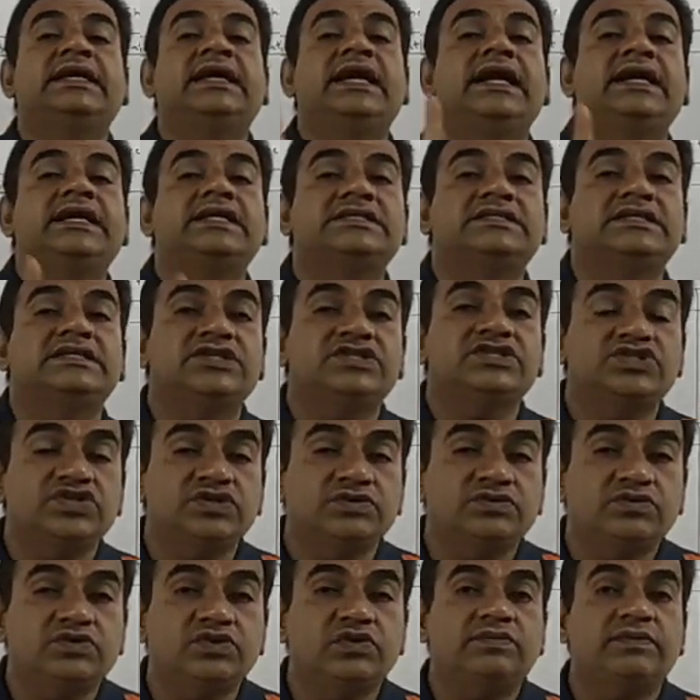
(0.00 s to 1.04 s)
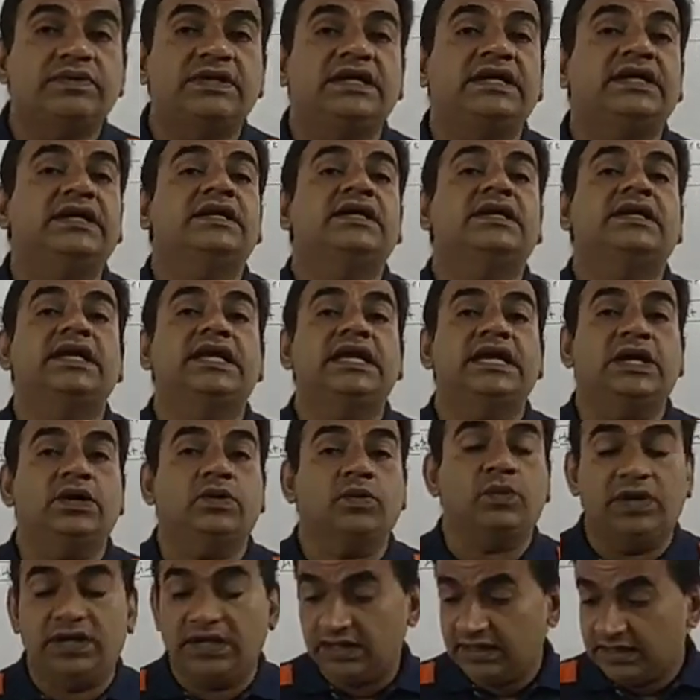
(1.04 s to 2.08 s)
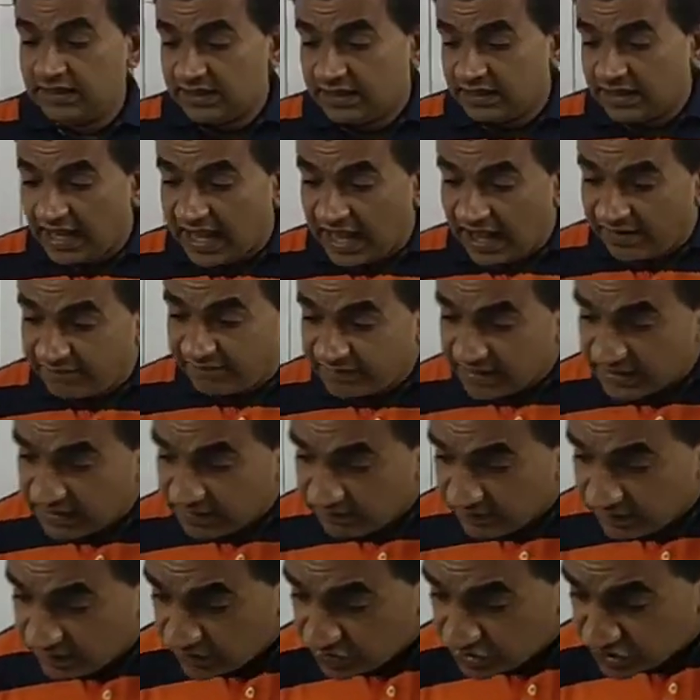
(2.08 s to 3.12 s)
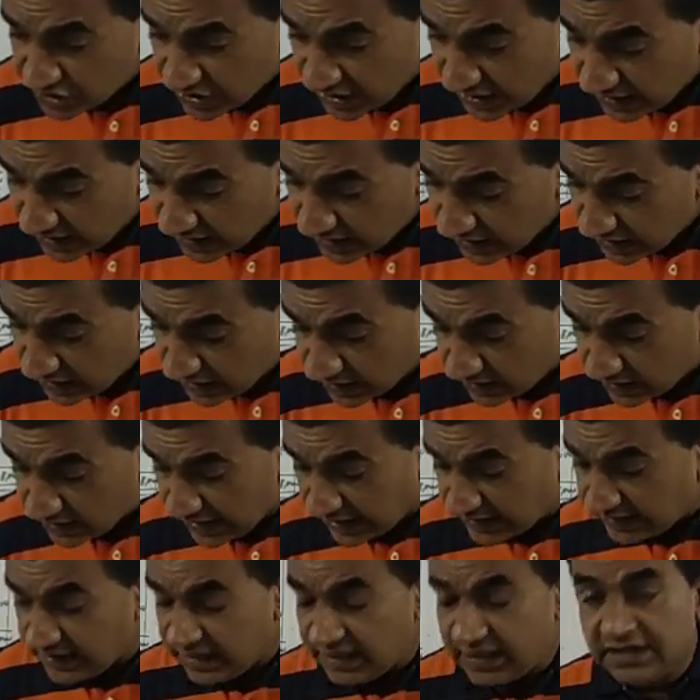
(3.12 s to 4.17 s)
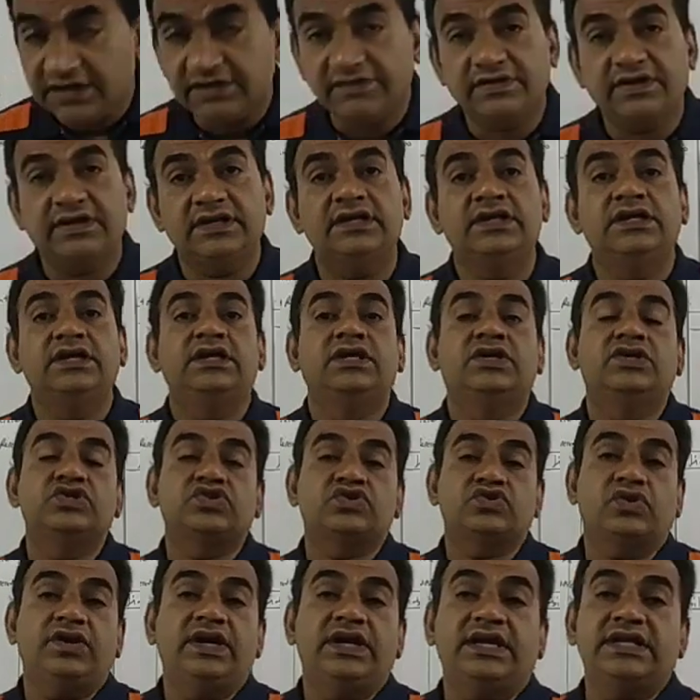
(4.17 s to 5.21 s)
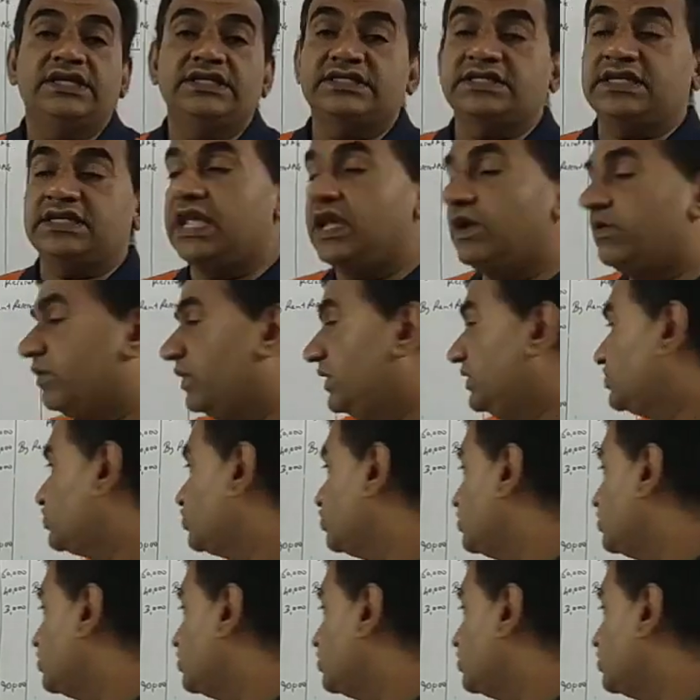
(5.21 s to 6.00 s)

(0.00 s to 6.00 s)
it is assumed to be equal. Have they given a check? Nothing given, so it is equal. So